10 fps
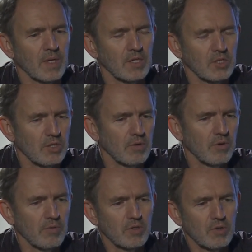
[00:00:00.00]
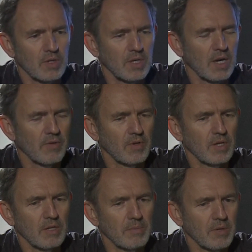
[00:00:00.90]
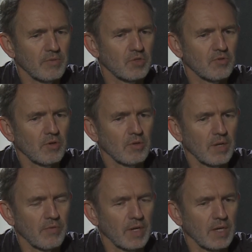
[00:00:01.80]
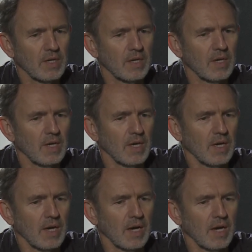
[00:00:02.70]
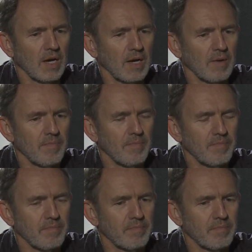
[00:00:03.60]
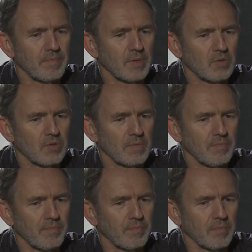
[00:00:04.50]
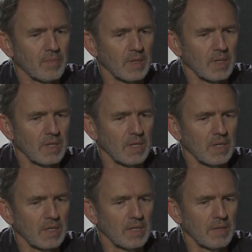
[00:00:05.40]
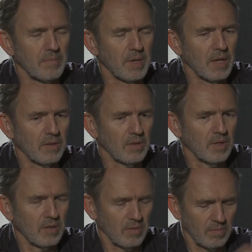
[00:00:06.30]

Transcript: So you're always going to have a little bit of a struggle, I think. Um, but uh, that meant that